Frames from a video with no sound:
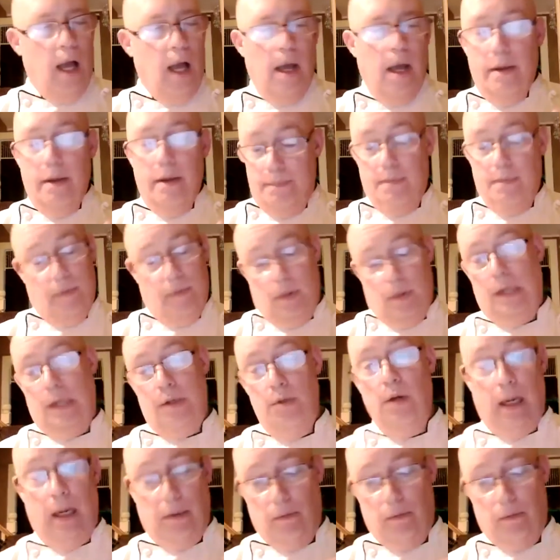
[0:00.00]
I
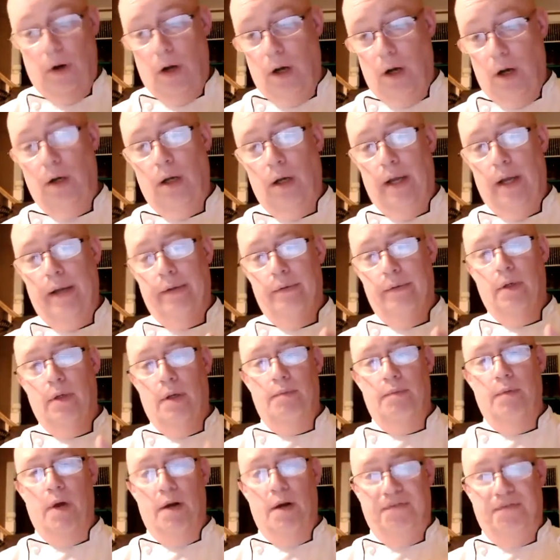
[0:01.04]
do like raw.
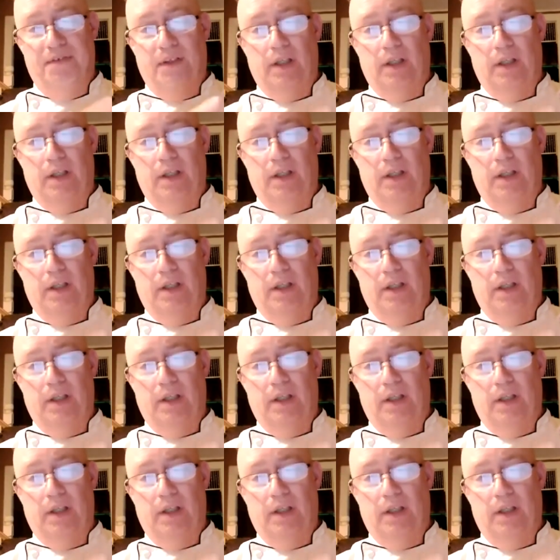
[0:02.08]
A